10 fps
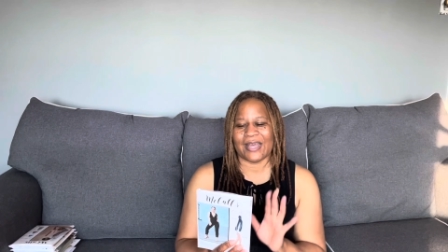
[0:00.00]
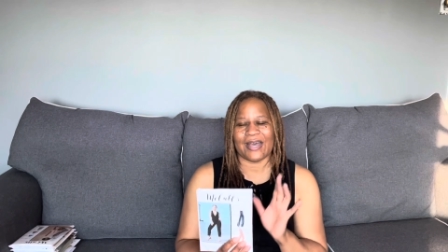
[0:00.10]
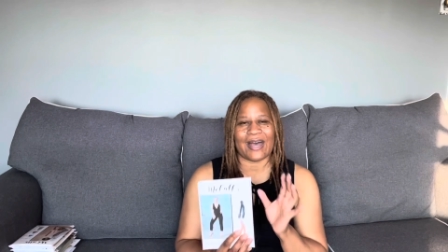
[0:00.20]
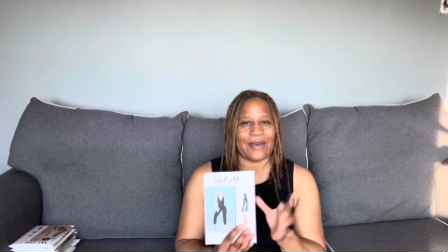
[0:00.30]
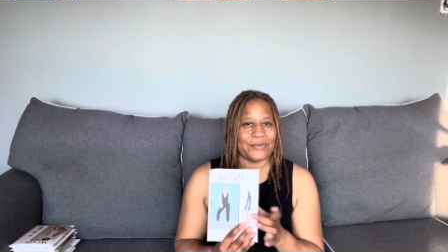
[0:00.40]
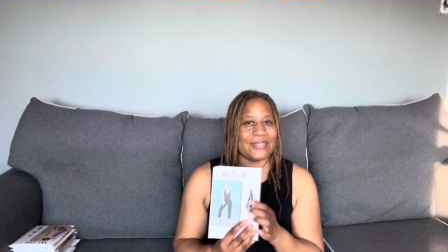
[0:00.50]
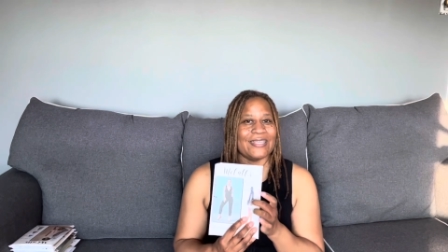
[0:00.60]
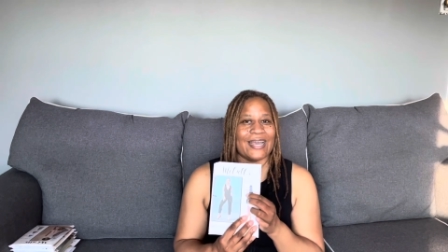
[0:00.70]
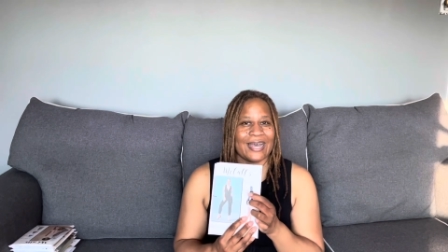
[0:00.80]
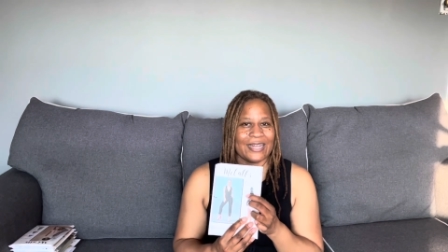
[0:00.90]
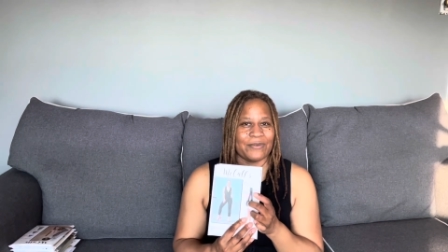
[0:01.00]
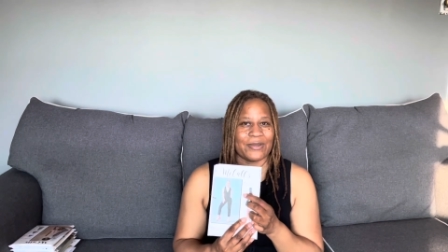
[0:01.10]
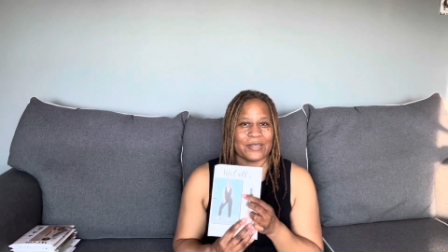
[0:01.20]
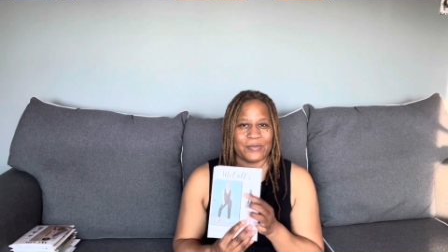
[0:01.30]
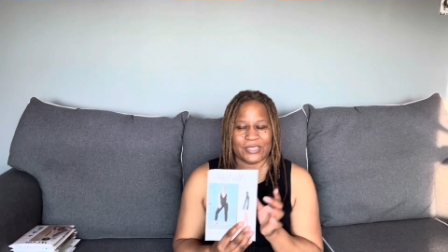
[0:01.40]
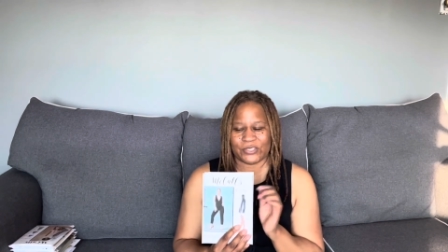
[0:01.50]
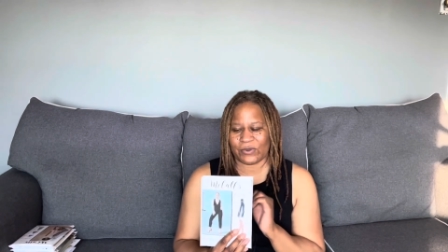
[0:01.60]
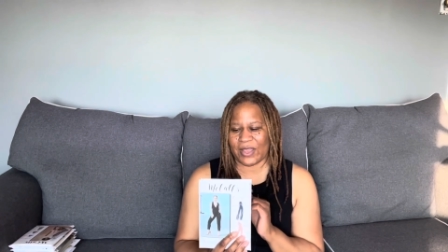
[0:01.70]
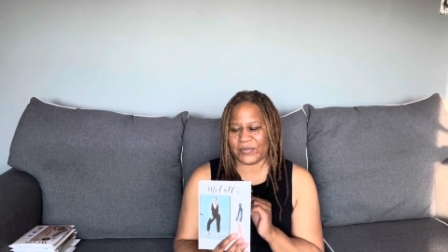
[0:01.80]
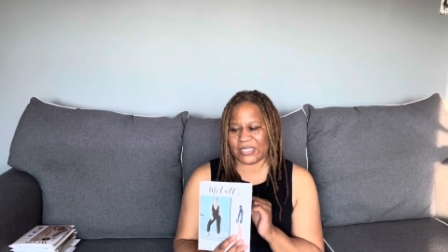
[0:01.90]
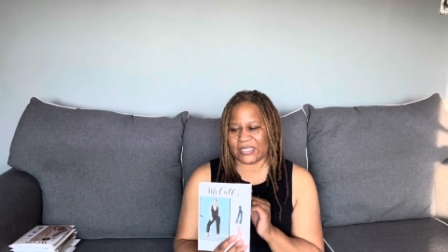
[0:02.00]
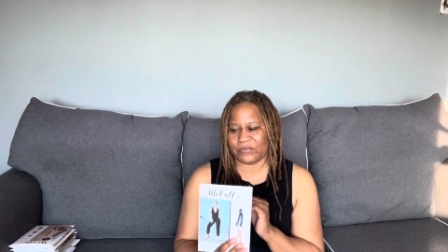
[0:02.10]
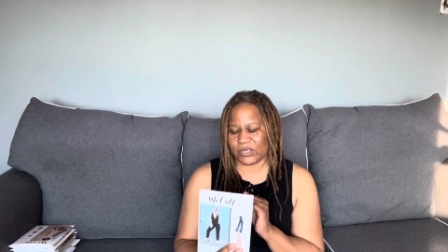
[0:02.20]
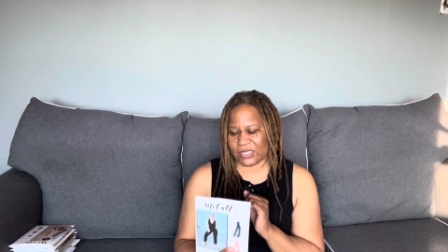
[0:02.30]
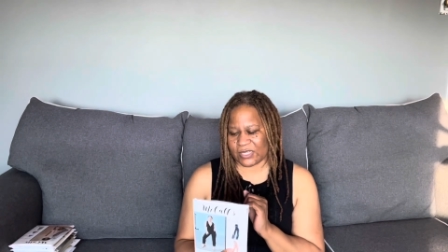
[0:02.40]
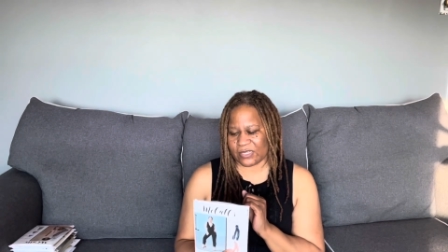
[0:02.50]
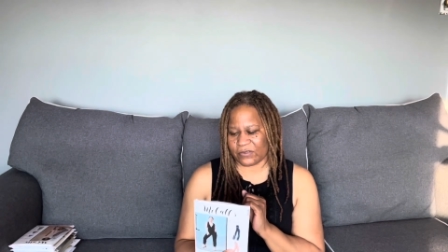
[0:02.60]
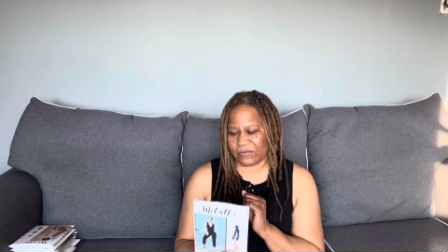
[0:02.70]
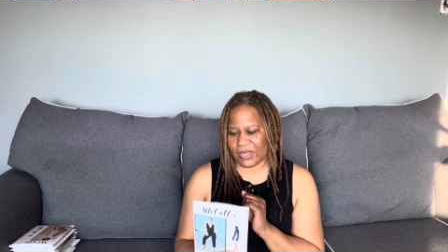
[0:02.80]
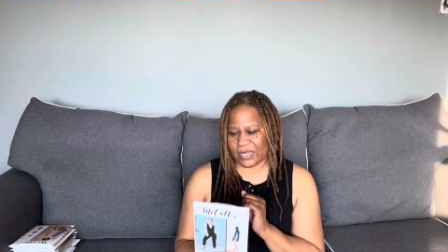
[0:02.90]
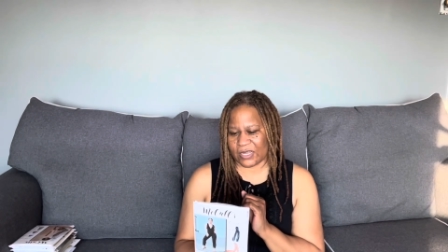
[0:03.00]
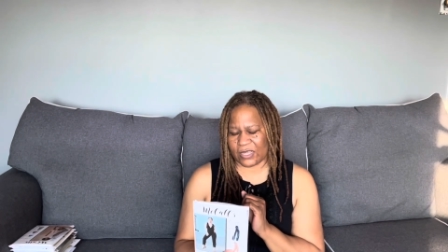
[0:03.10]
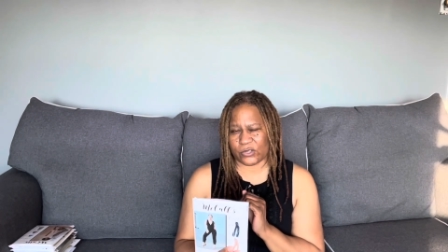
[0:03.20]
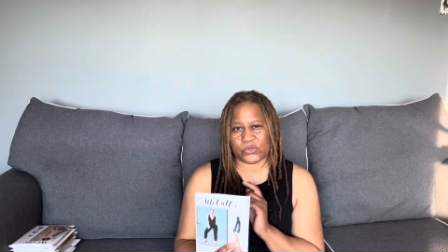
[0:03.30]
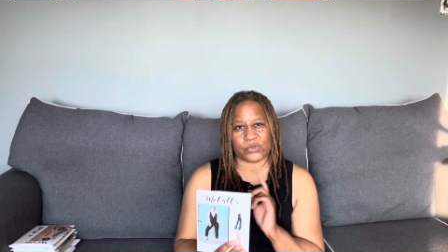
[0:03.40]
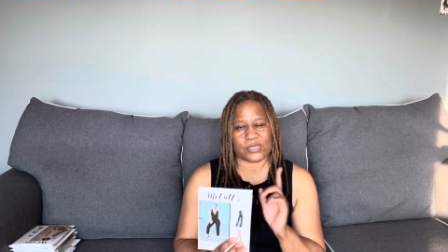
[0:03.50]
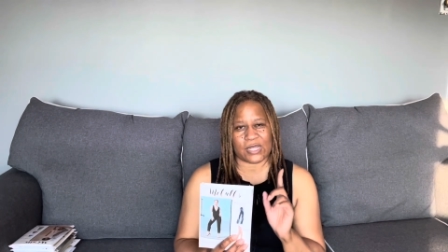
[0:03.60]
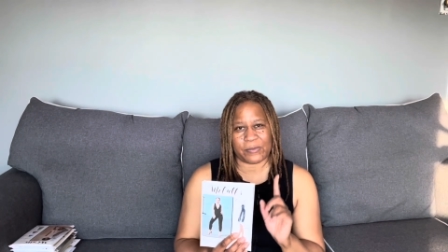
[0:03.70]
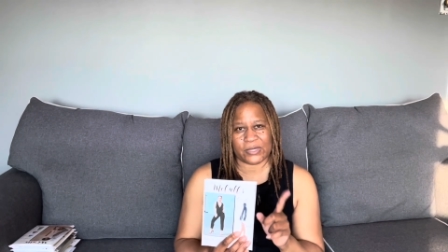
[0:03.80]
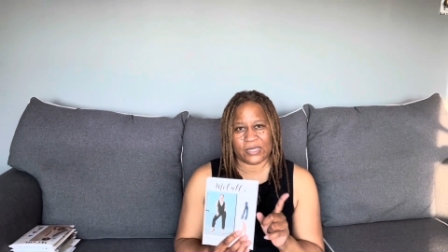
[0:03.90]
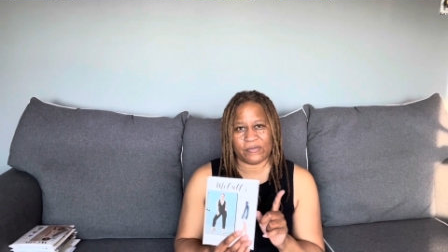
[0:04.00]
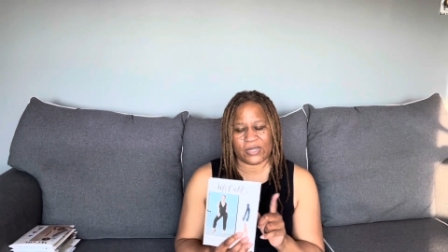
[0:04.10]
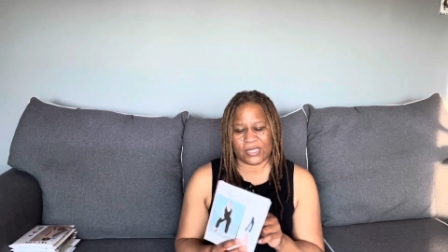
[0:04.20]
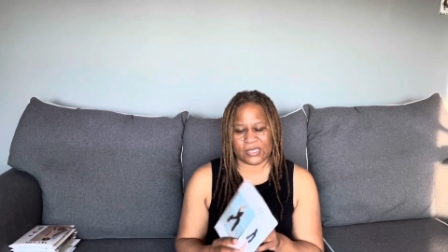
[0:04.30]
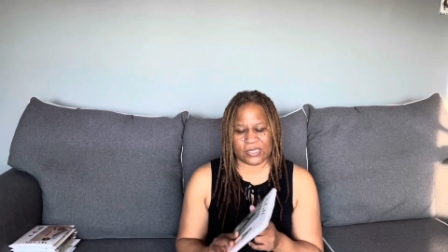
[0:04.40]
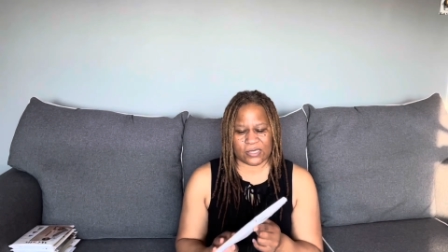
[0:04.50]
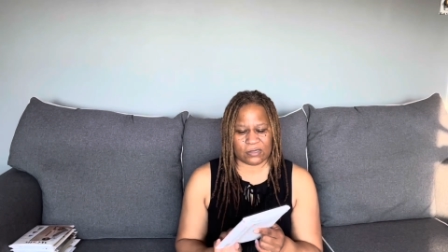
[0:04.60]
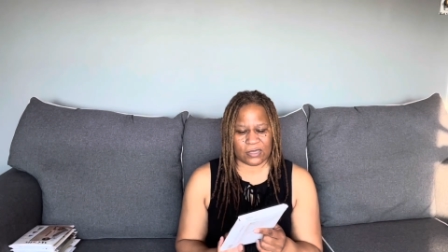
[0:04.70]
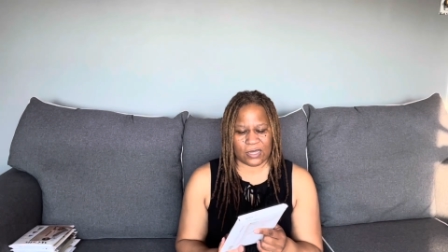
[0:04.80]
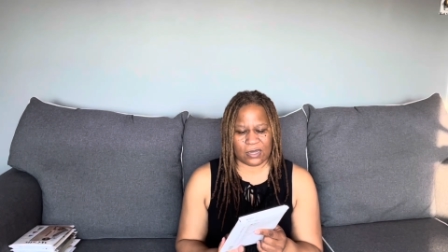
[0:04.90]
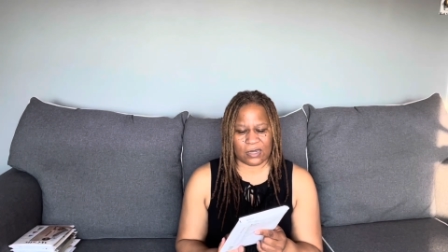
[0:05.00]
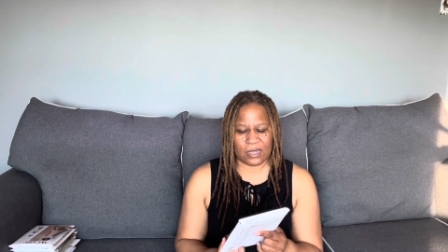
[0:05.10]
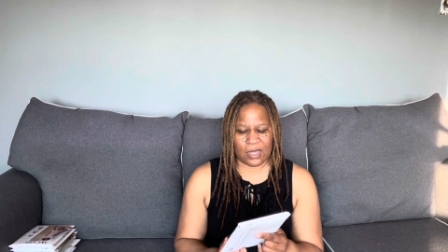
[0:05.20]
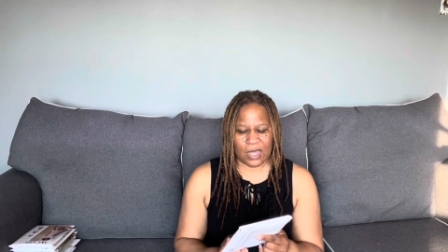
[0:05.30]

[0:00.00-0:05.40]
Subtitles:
I would highly recommend you grab this if you can still find it in the drawers. I believe it is still there.